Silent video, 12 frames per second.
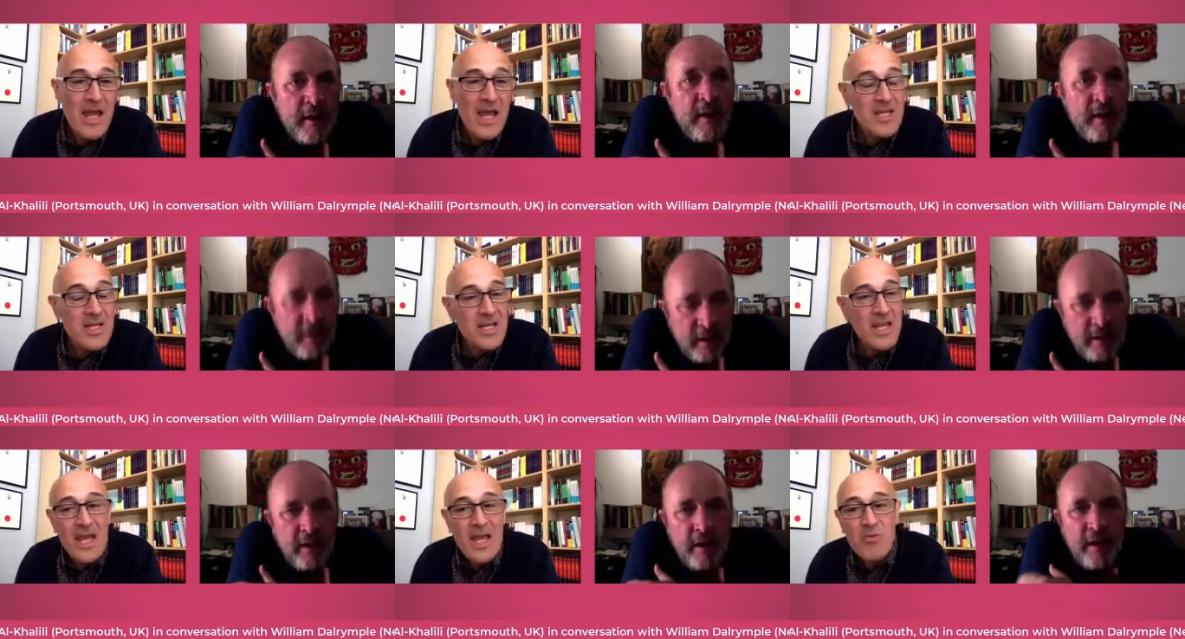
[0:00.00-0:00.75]
Speaker 1: He,
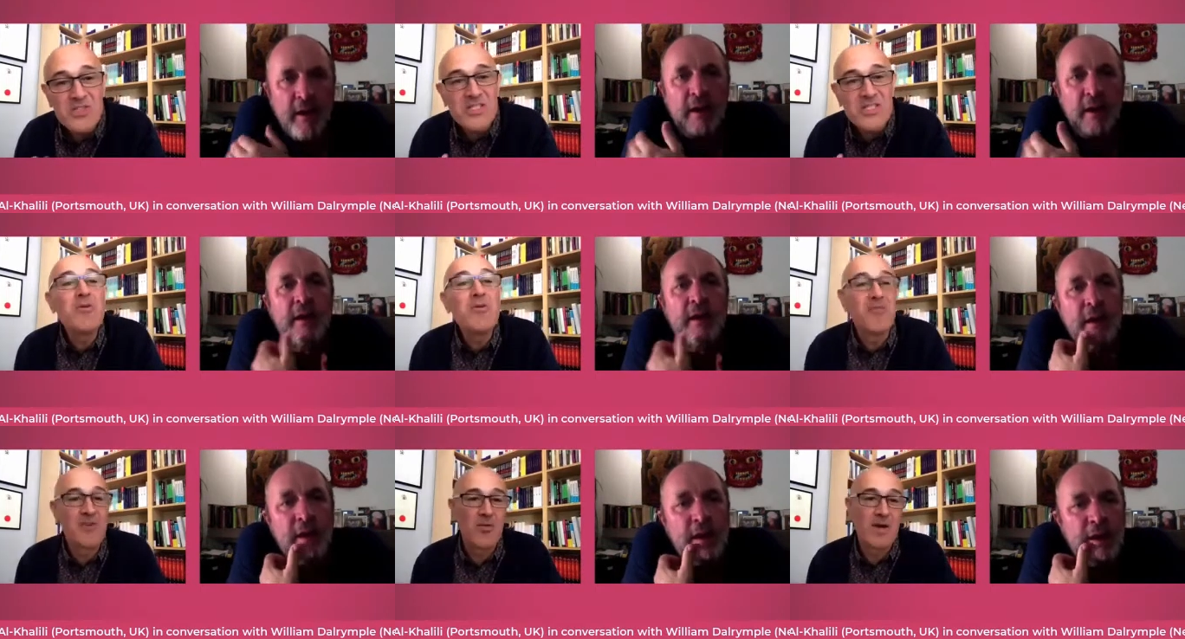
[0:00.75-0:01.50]
he was so
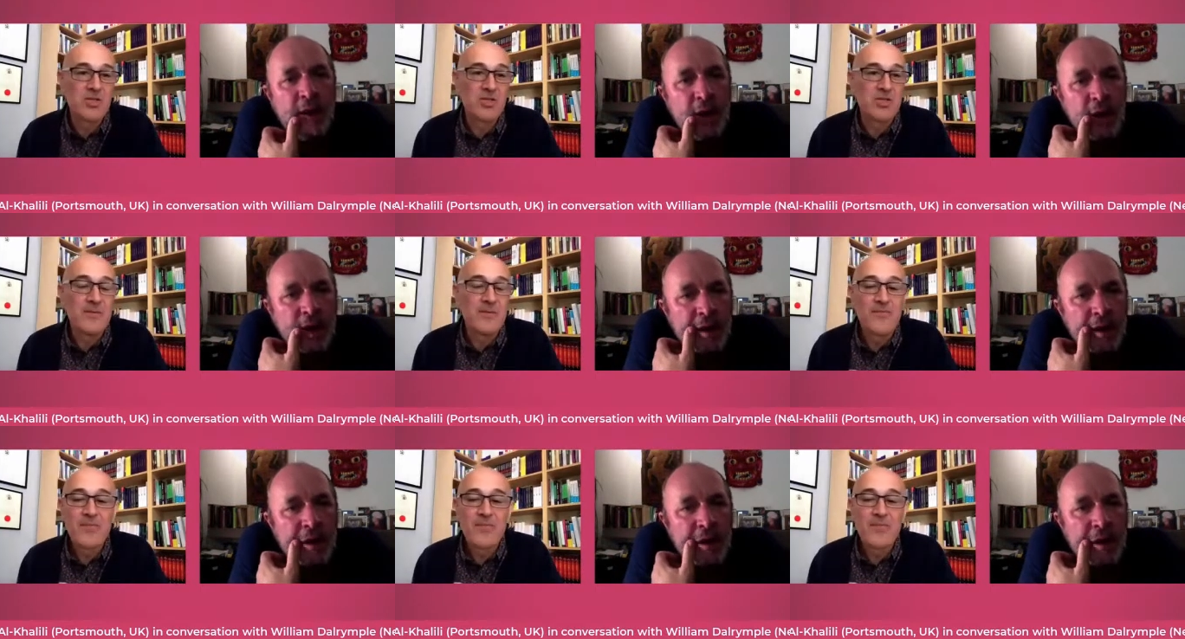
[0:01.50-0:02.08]
influential.